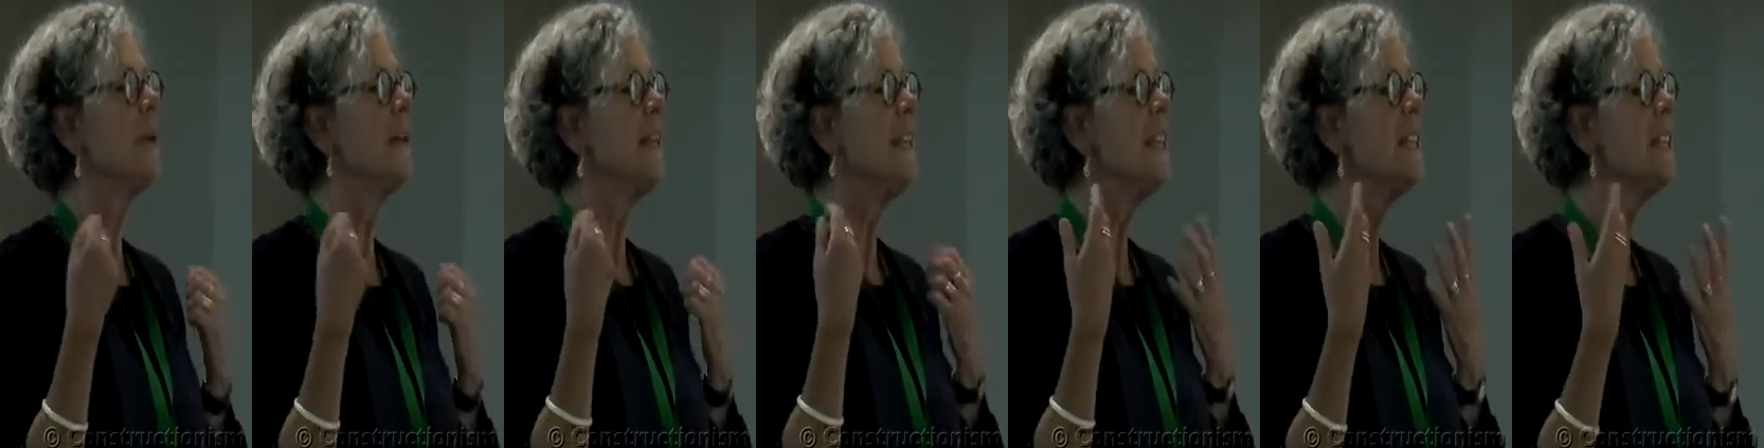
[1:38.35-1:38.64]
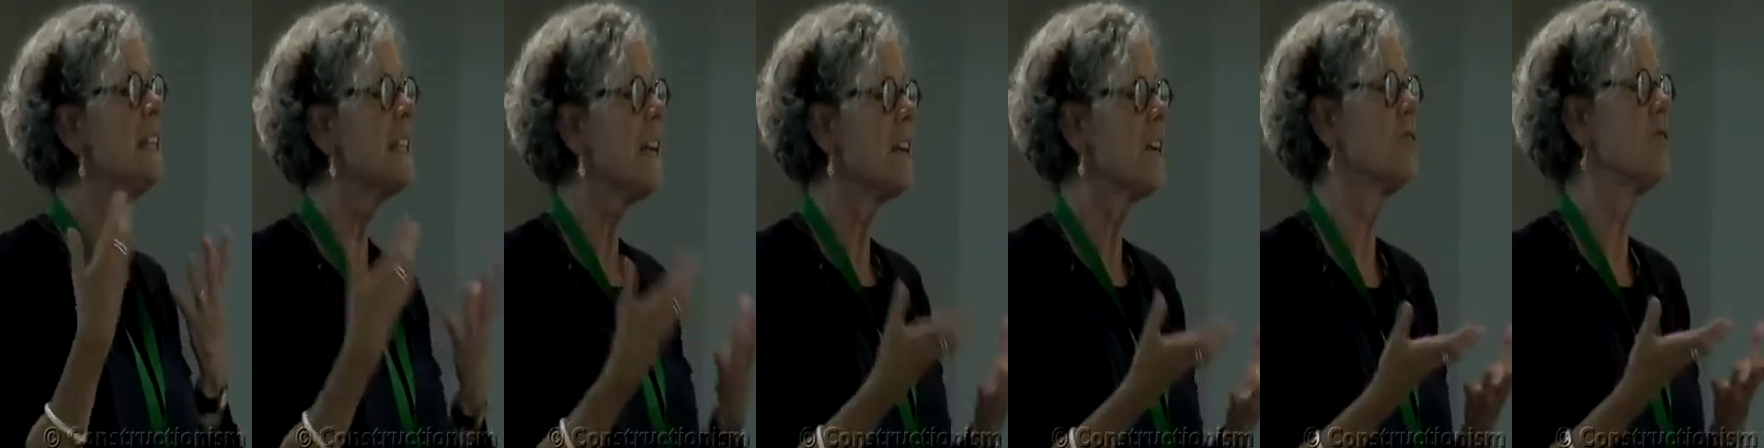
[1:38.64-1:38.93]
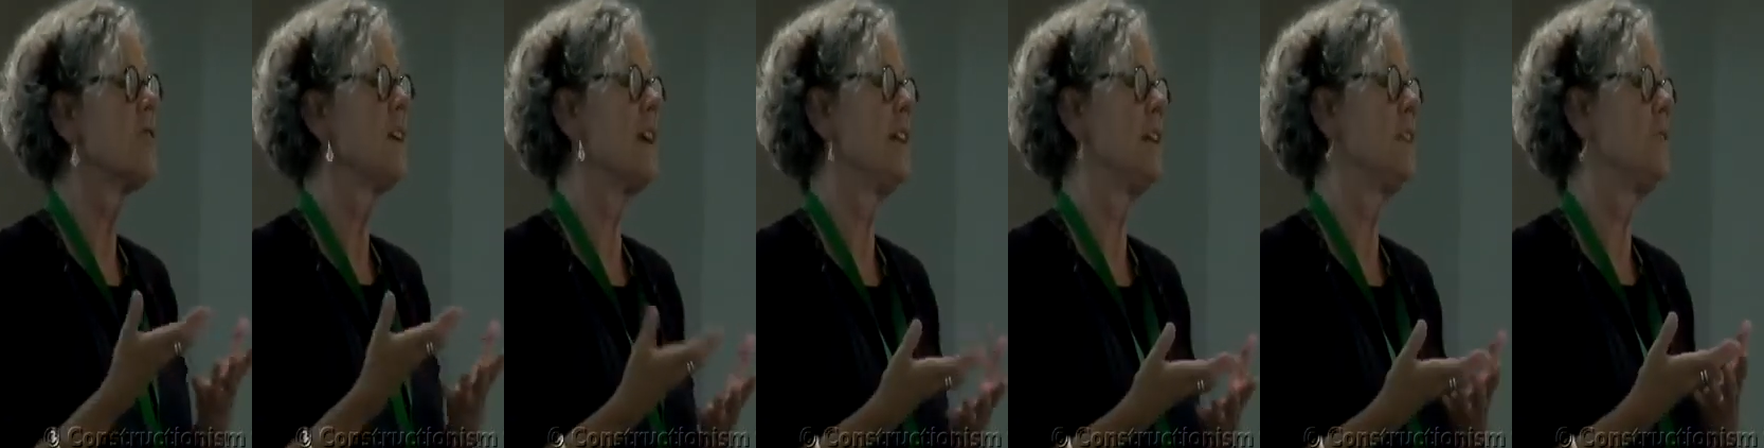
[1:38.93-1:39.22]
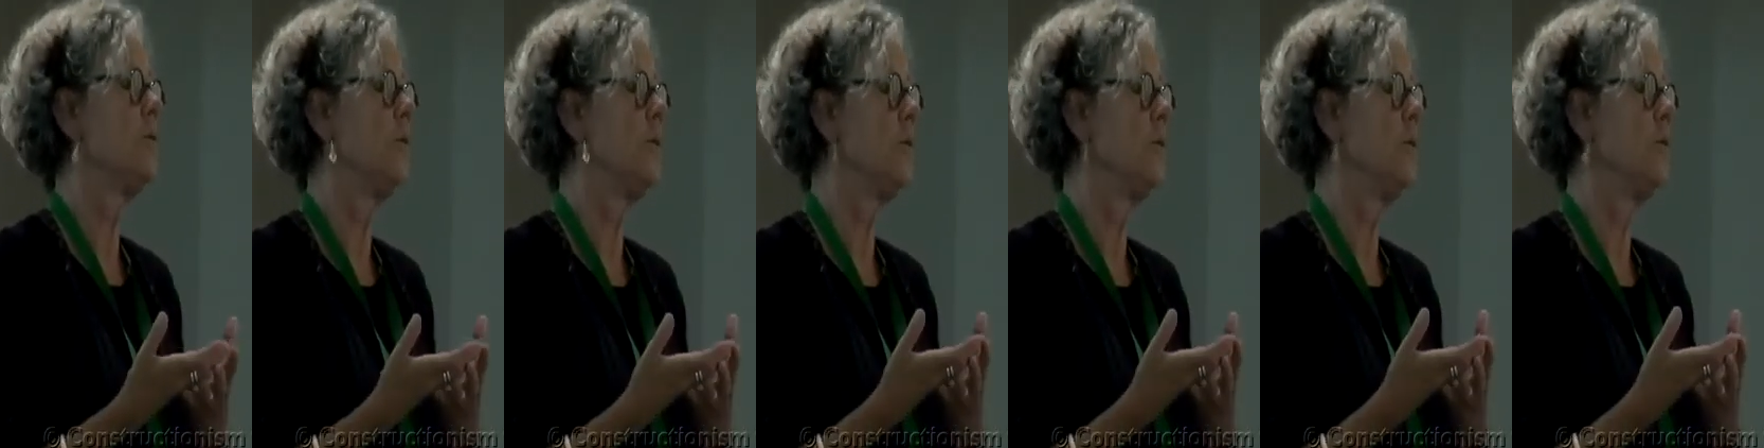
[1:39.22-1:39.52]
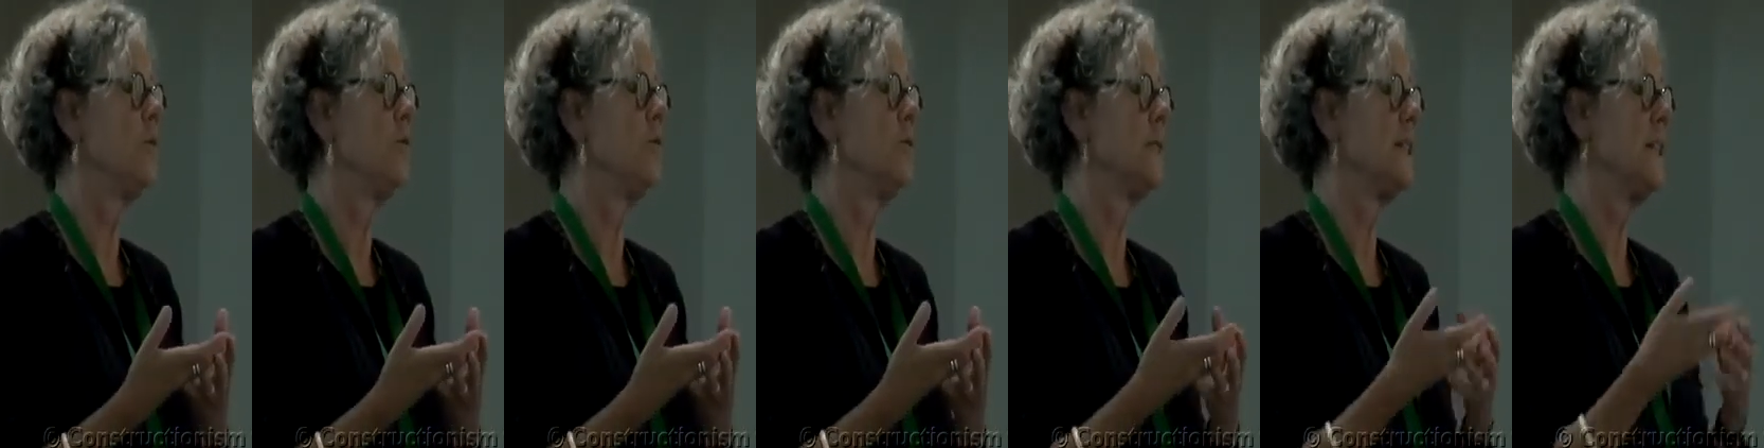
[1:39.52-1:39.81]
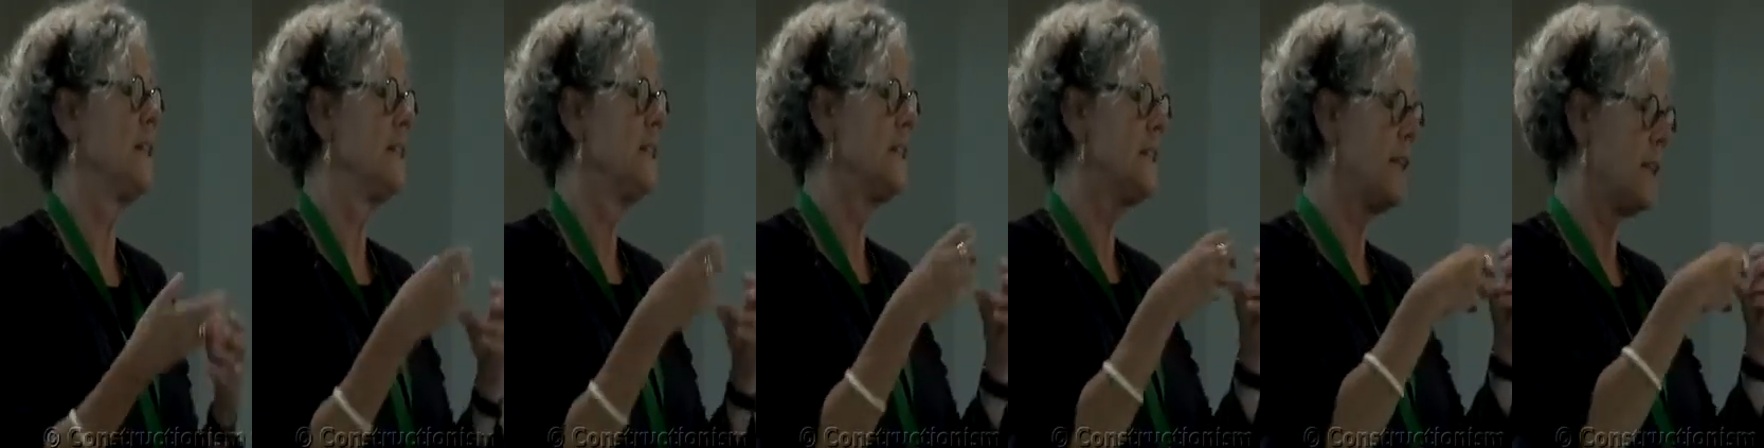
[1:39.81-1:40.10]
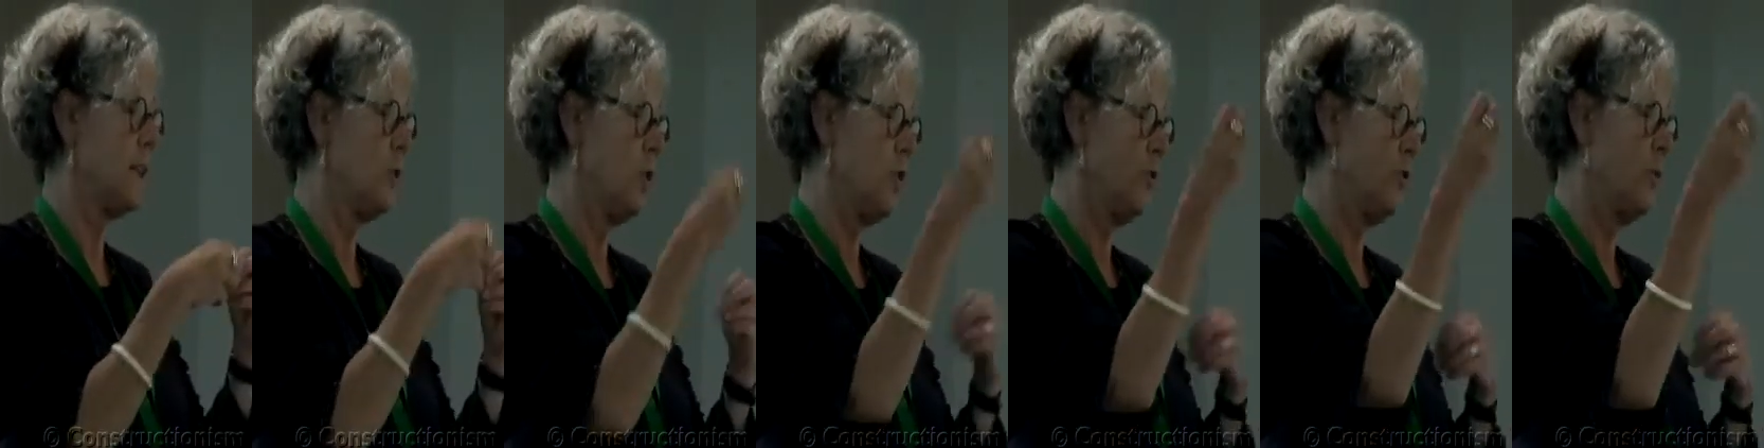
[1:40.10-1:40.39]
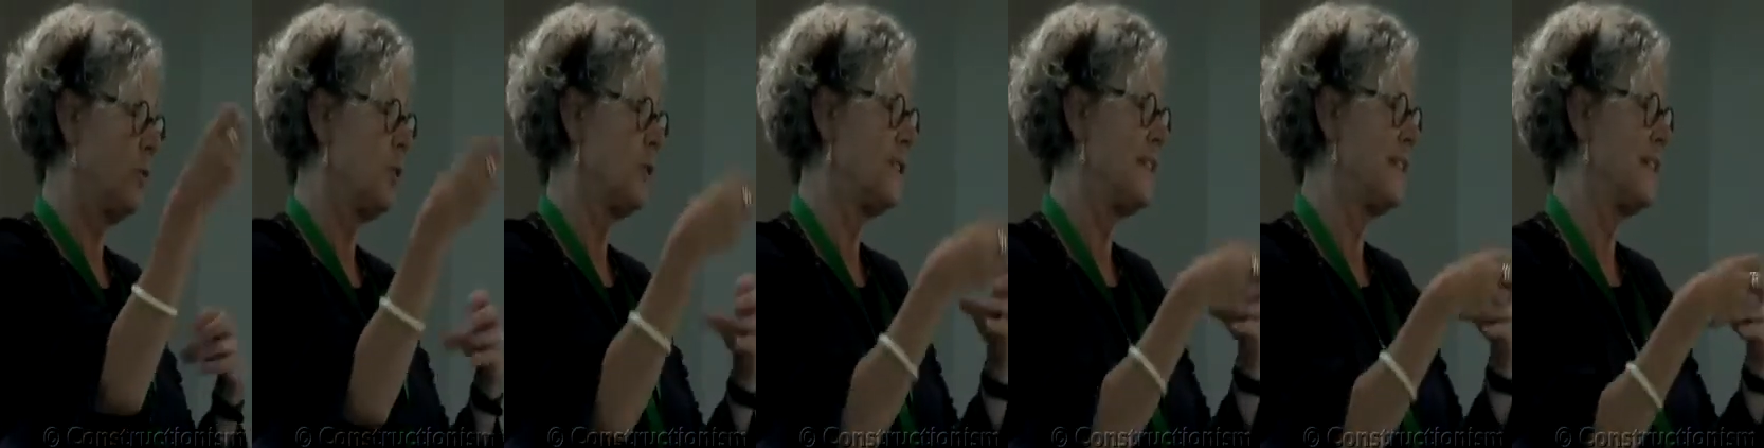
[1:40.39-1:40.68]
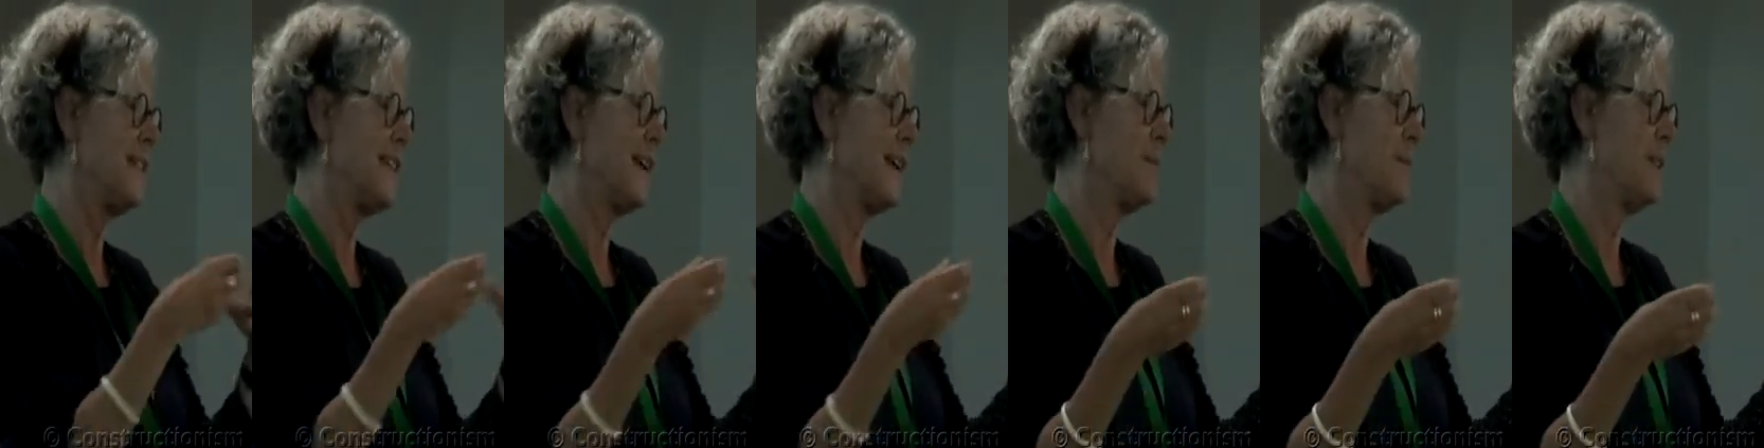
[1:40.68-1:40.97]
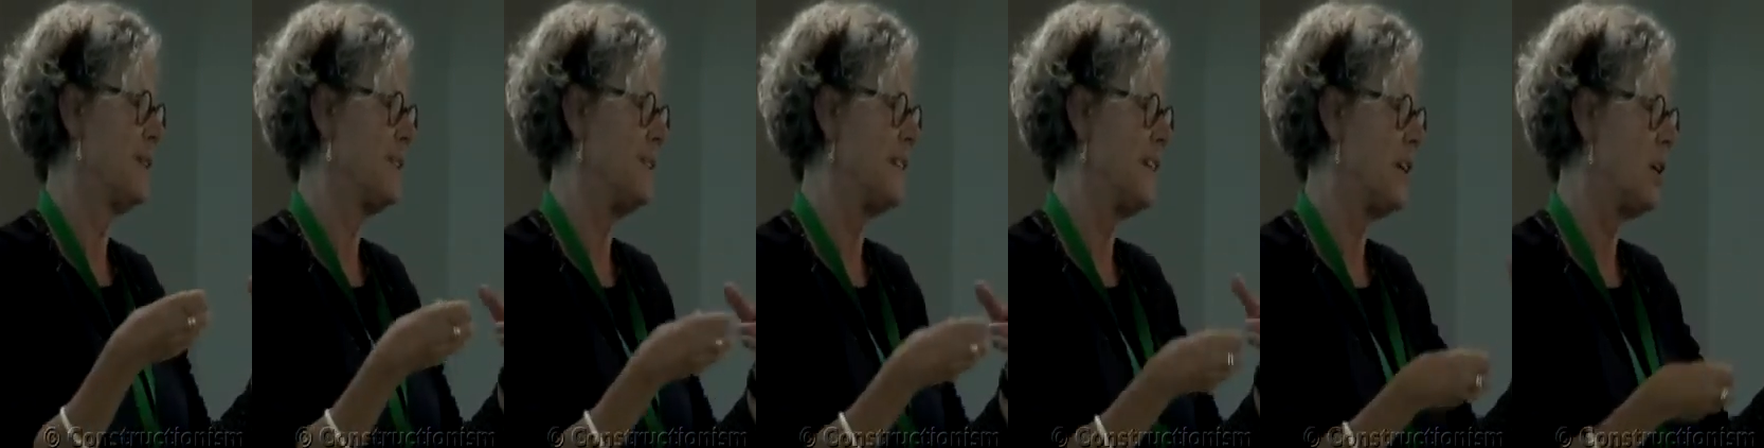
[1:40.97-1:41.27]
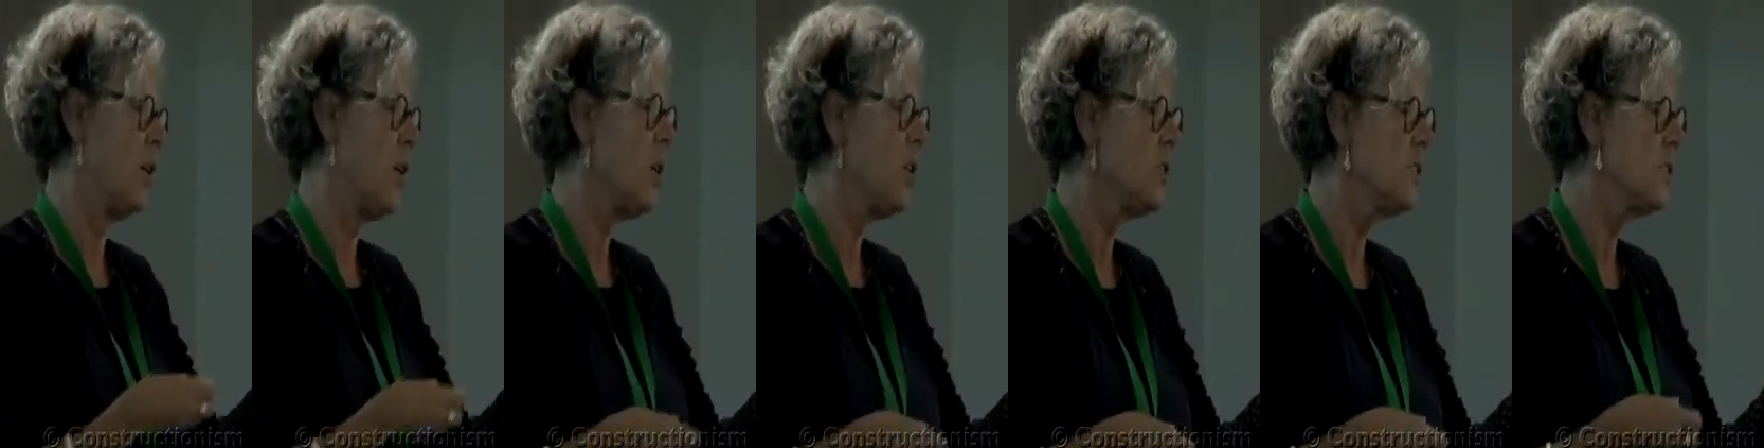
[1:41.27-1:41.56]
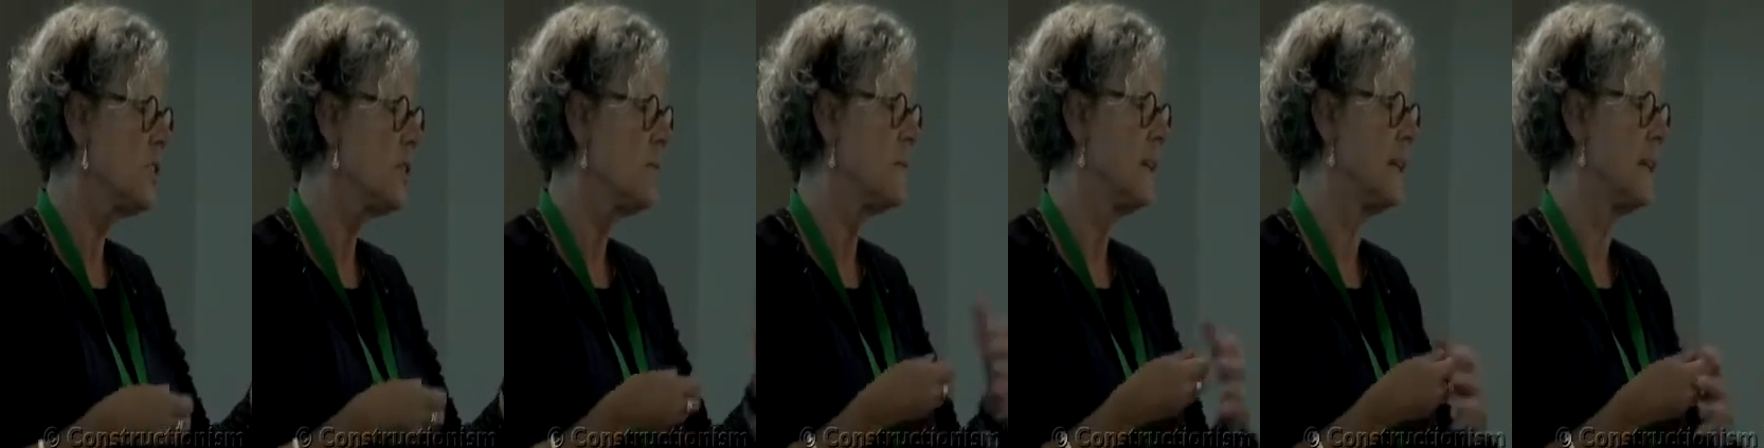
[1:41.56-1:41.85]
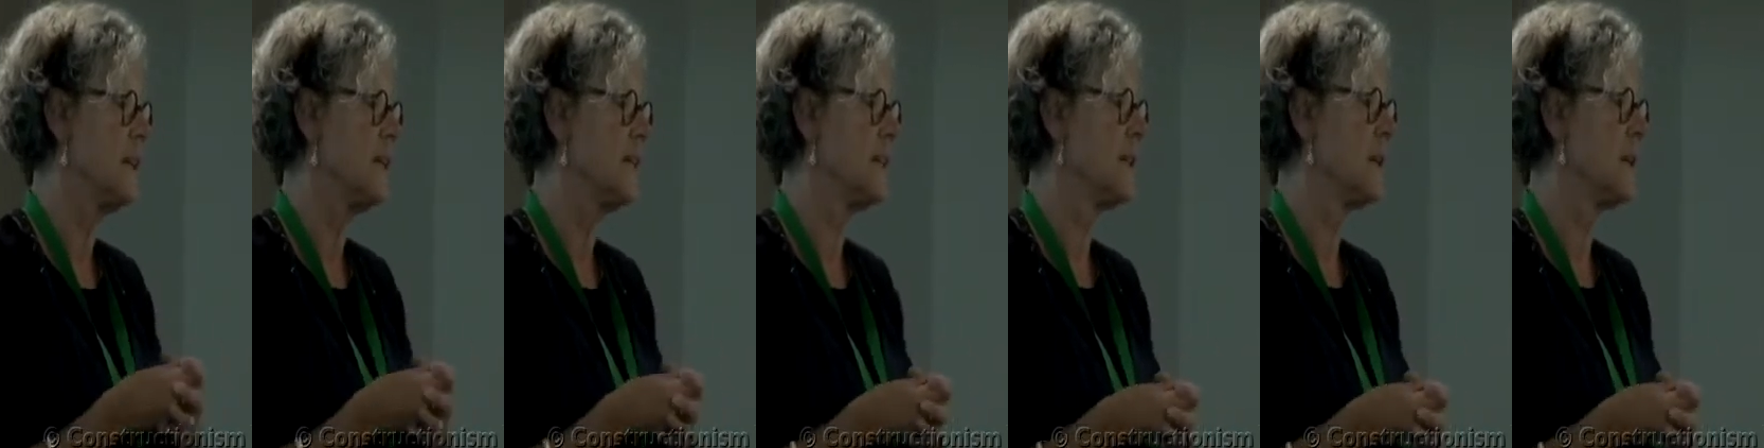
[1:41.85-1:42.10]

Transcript: integrate the views instead of putting them in dichotomies.